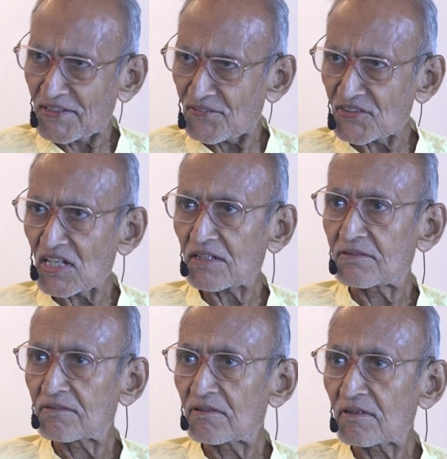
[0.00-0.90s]

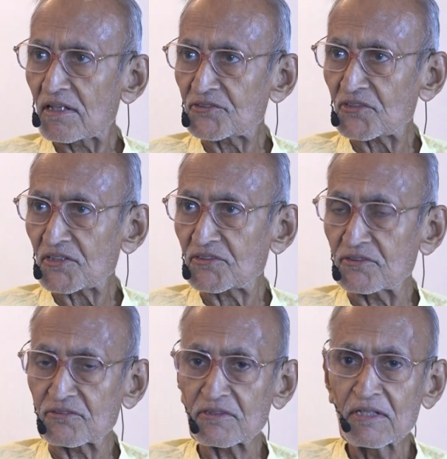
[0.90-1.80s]
artificial
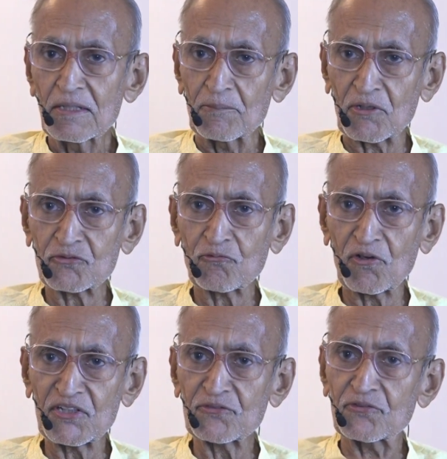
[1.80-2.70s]
constructions,
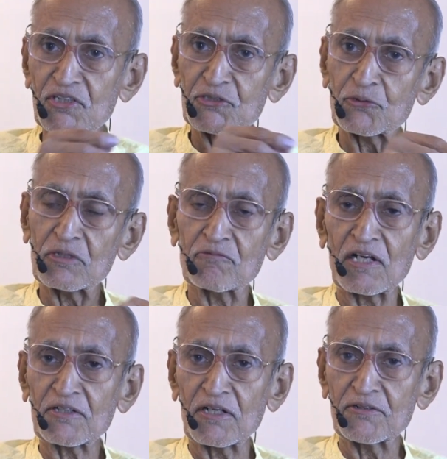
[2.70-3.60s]
because what is virtue
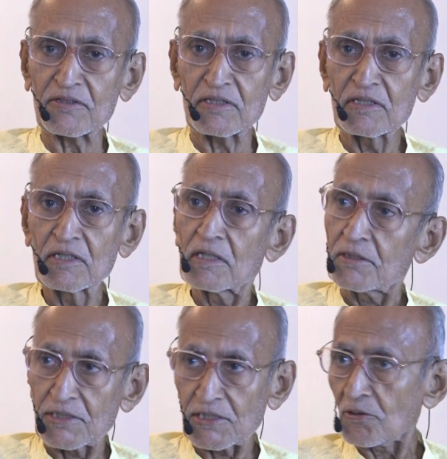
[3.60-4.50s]
in one country
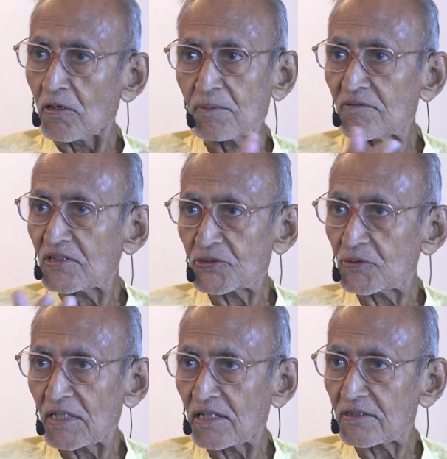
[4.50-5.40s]
need not be
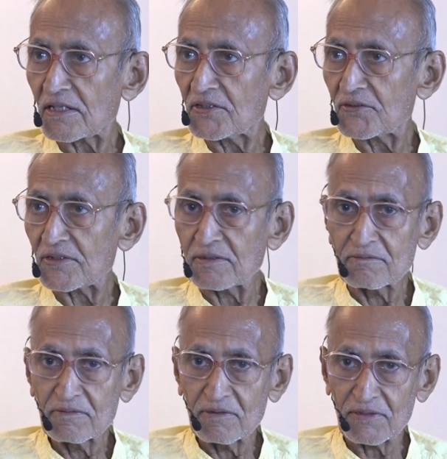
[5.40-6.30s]
virtue in another
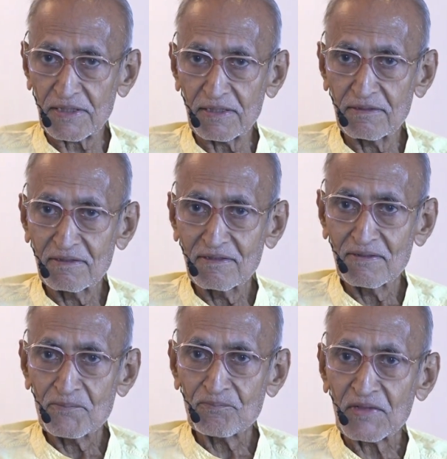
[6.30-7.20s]
country. Okay?
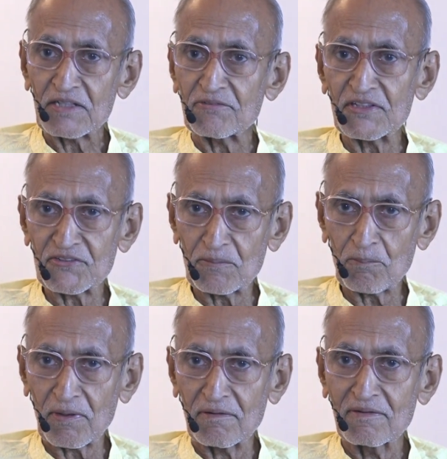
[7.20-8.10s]
It's very
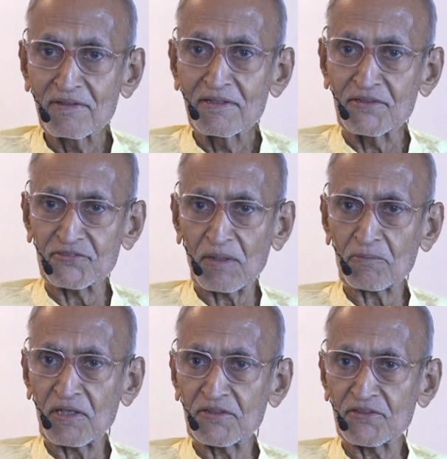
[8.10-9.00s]
simple. In
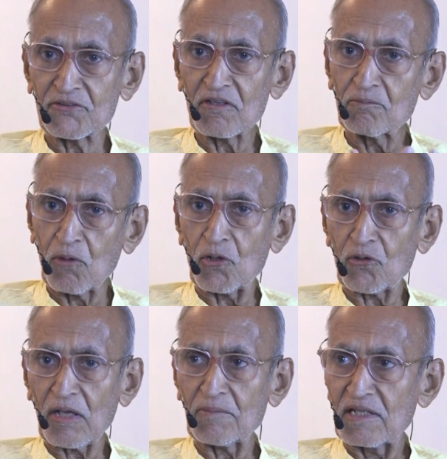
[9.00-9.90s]
some countries you have
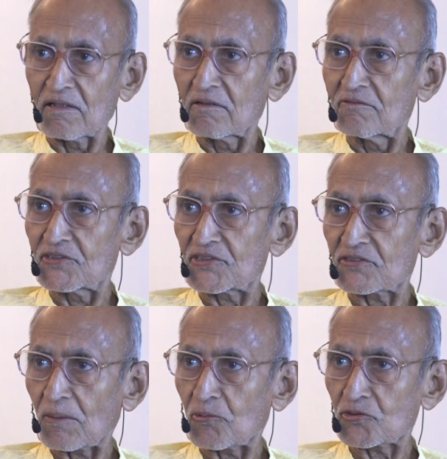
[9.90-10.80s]
monogamy,
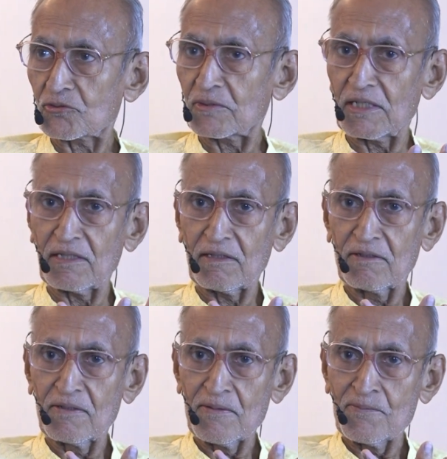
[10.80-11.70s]
which is supposed to be
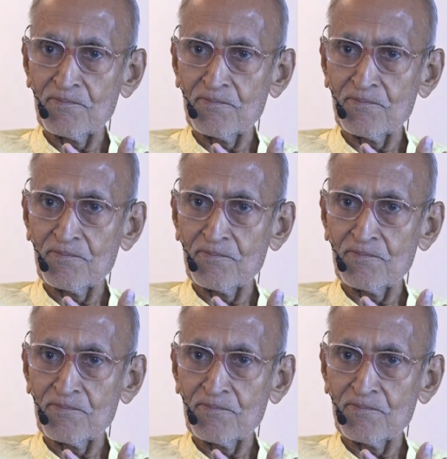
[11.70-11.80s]
a